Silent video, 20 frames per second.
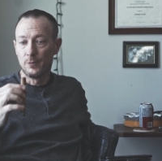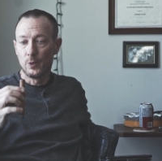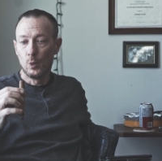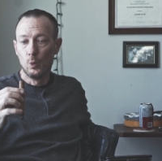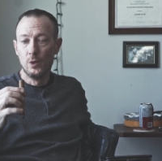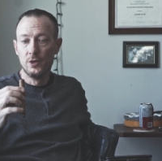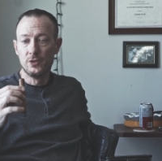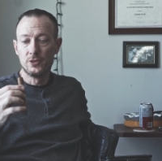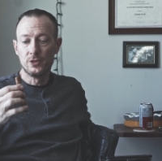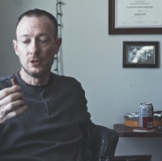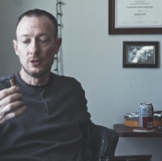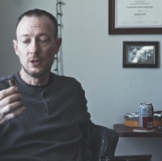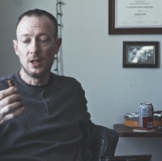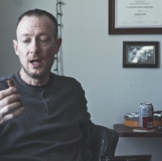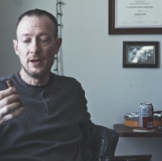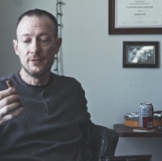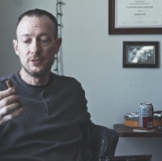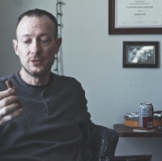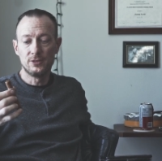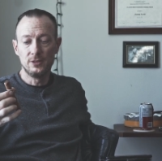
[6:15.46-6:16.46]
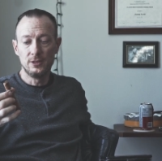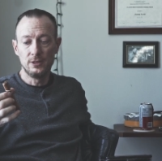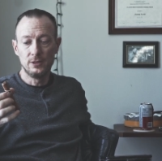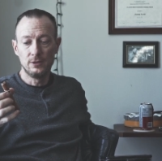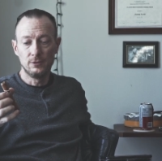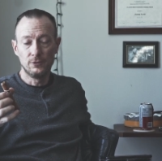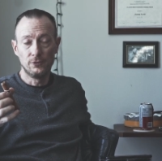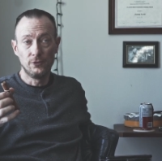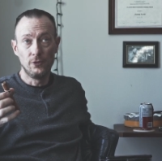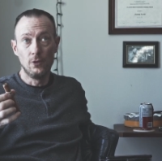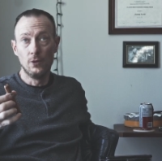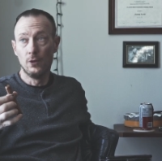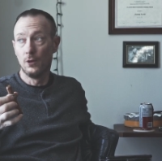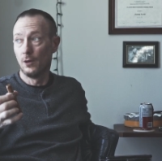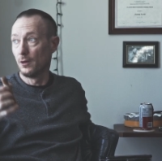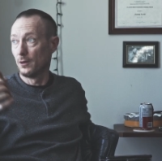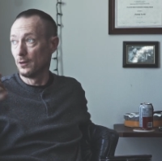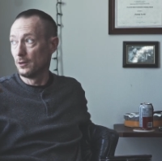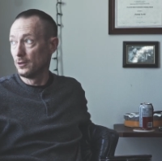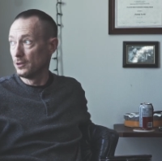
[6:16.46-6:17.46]
winter I've seen
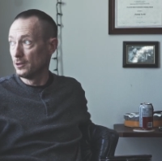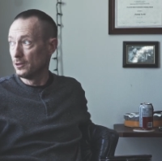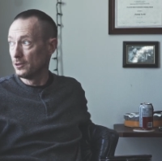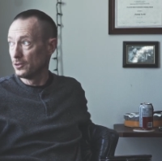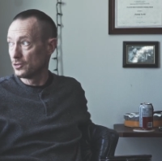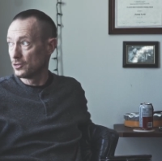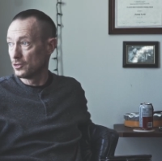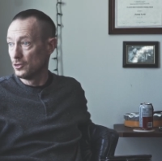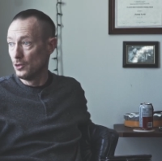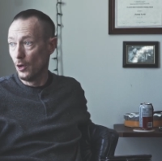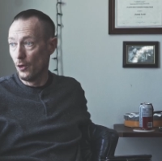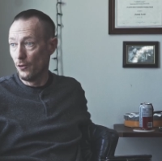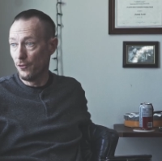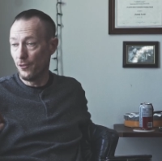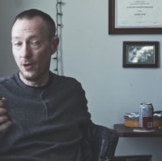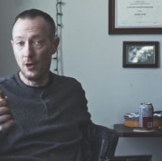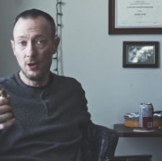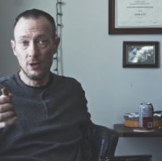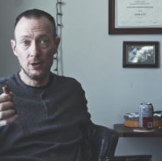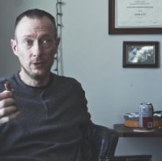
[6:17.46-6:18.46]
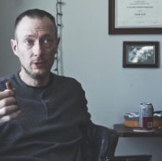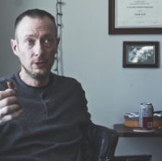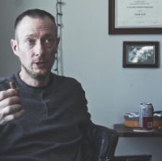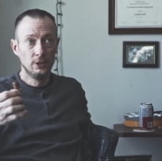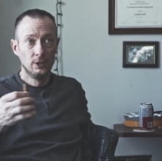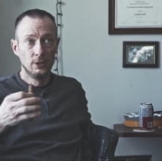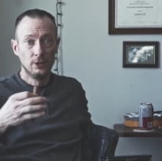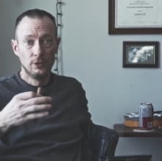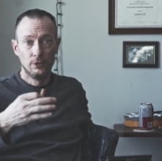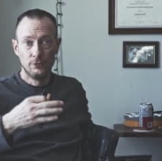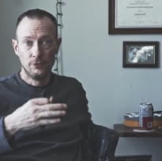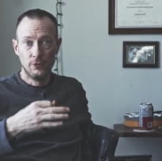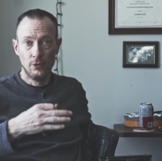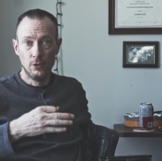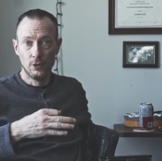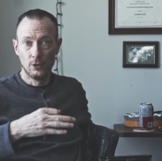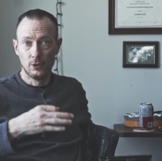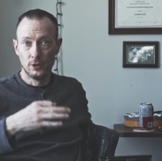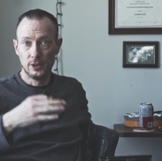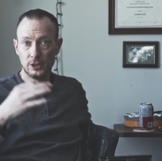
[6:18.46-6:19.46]
for snowfall,
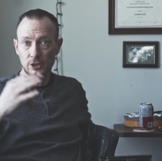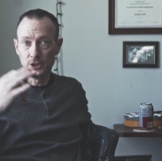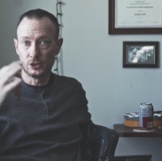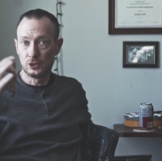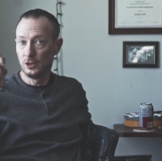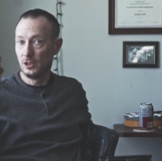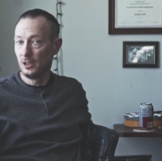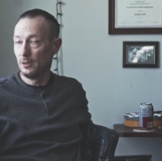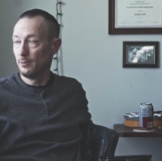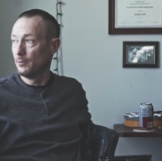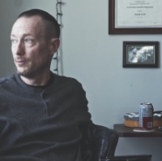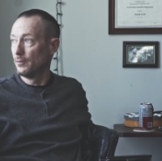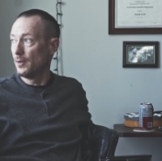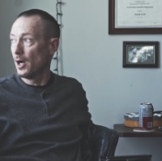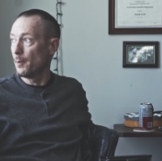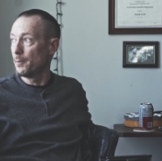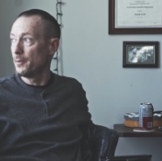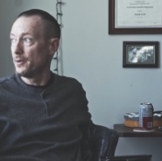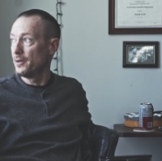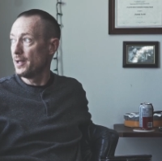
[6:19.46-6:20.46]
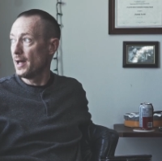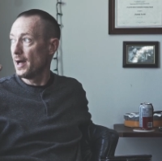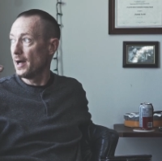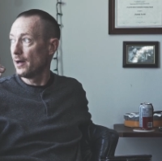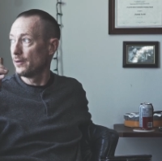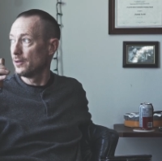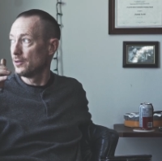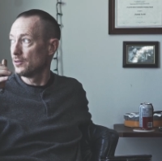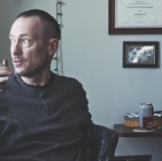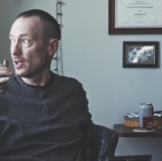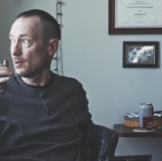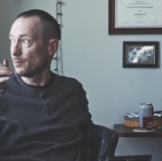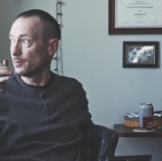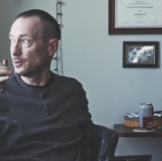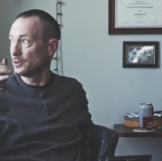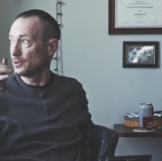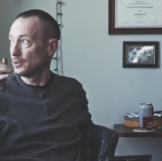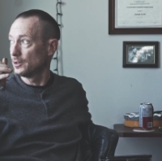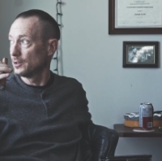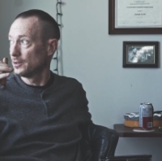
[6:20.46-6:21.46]
for extreme up and down in
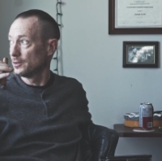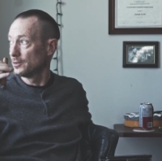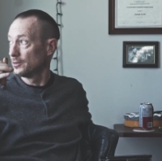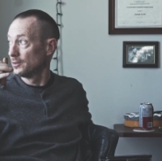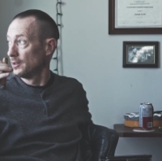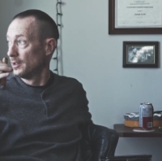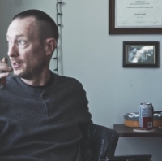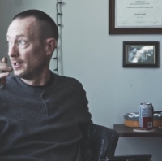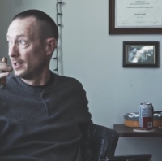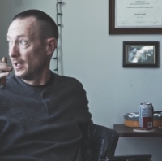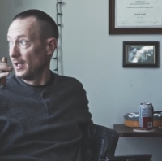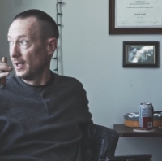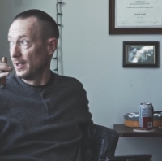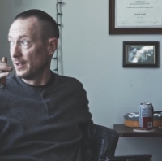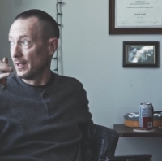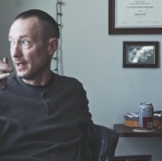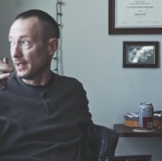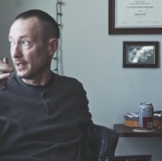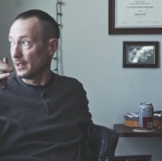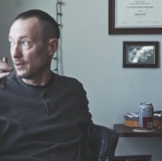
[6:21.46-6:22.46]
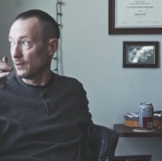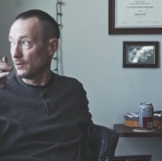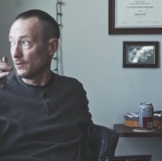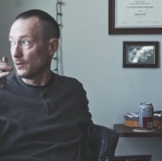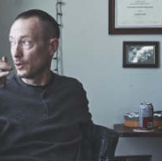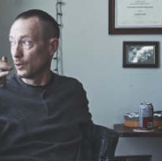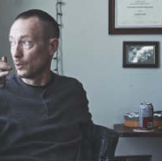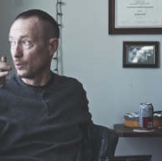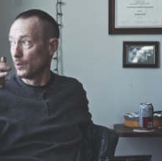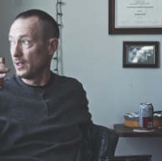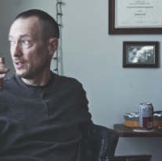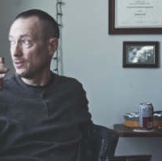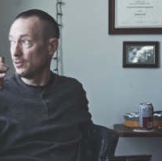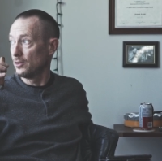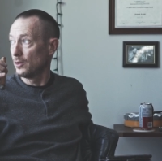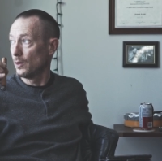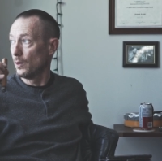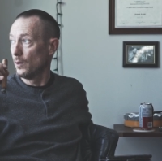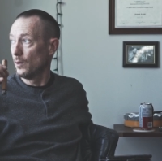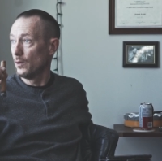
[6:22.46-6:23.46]
temperatures, and like the
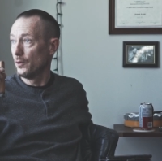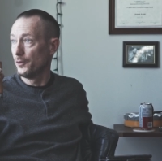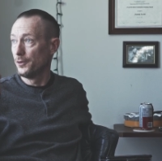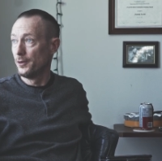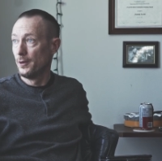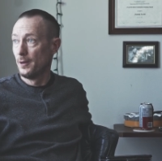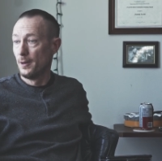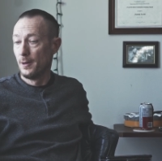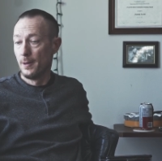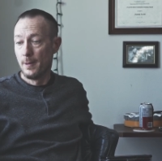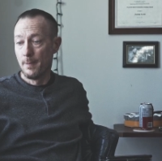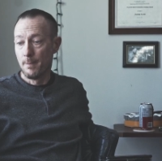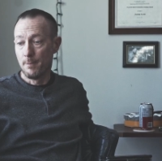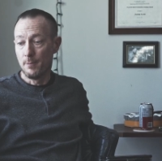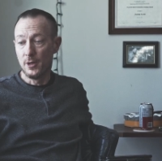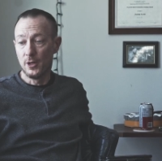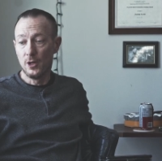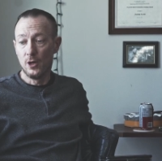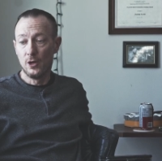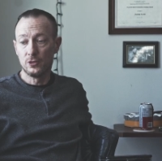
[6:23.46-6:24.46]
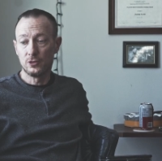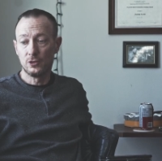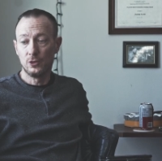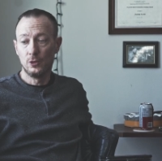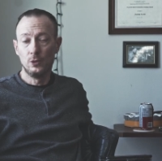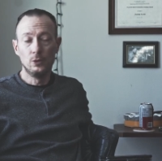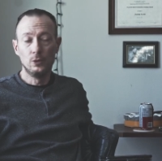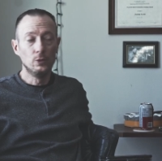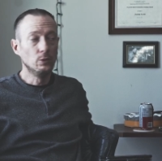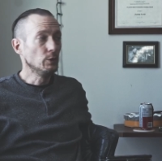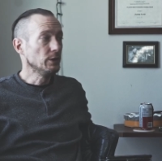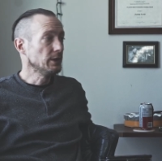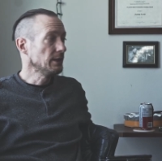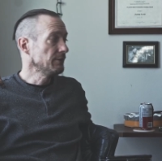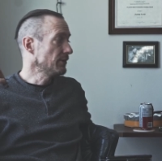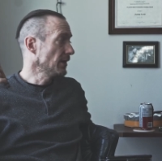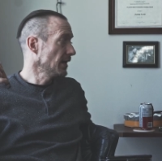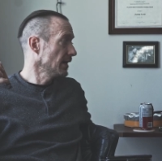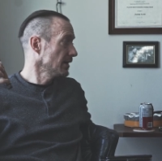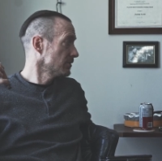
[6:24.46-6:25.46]
crazy cold. But also
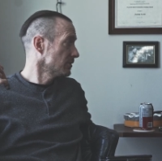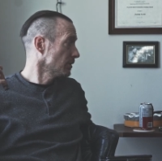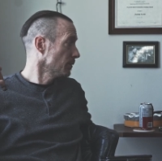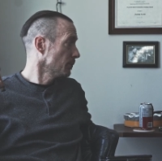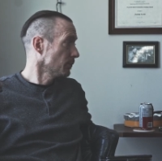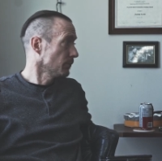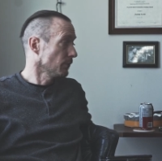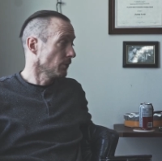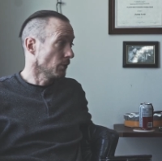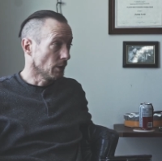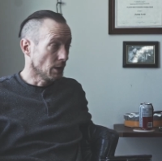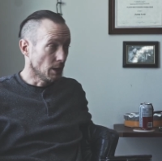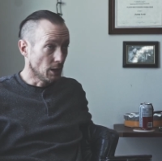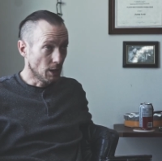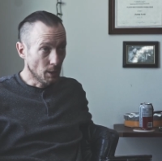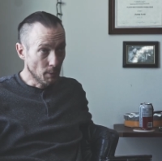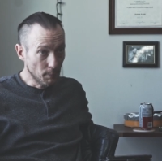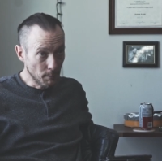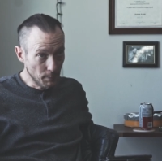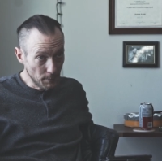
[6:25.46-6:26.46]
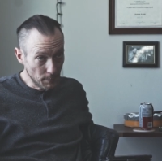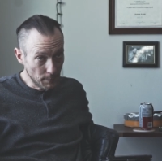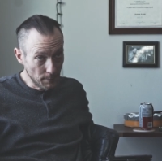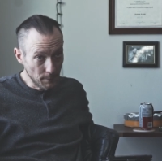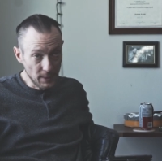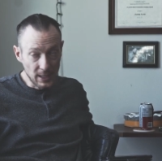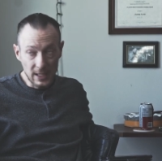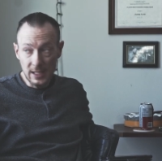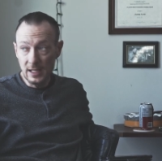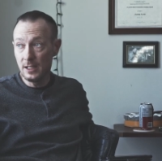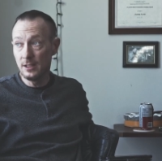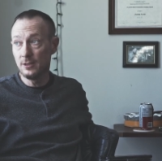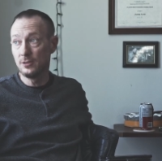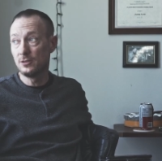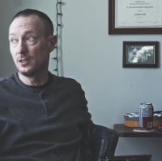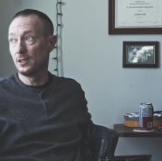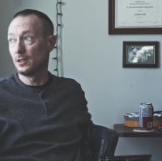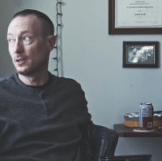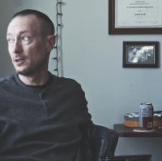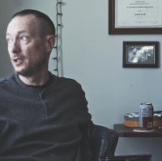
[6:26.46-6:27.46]
we've had some
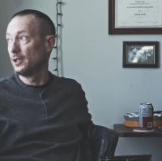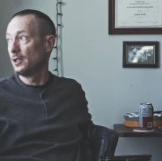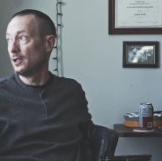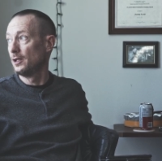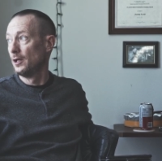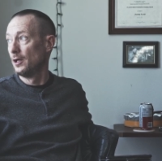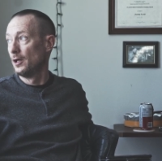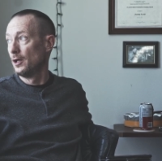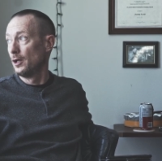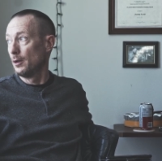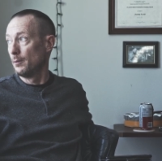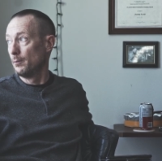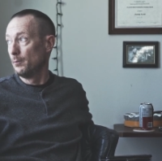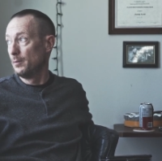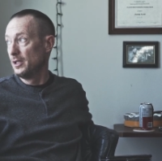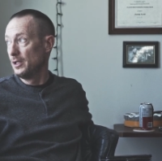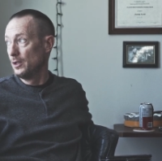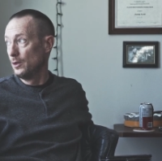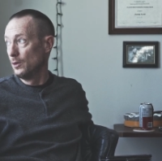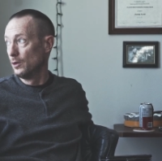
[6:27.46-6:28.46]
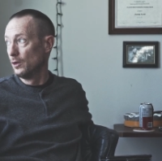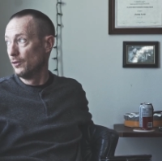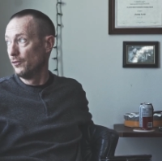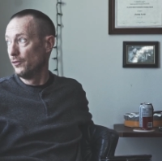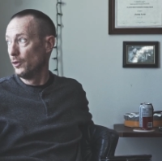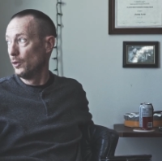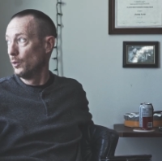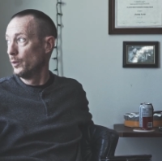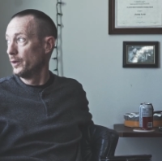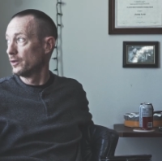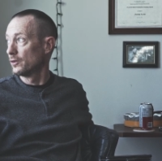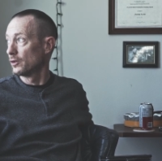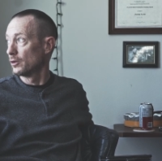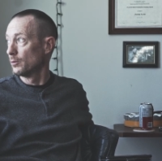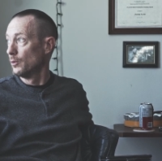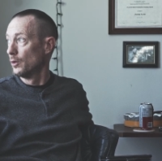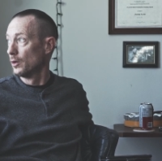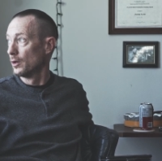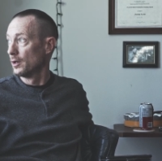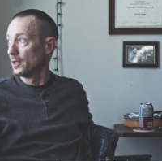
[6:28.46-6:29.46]
amazingly beautiful winter
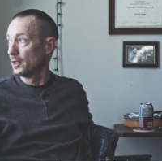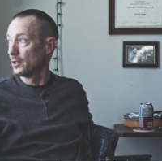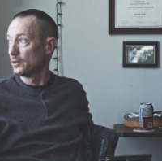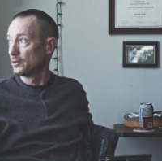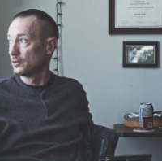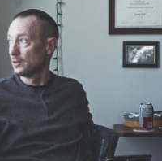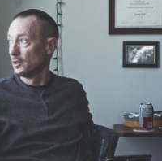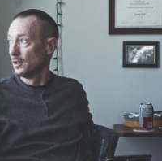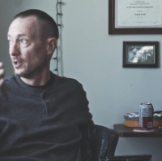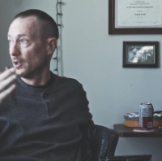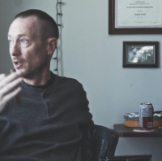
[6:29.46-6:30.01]
mornings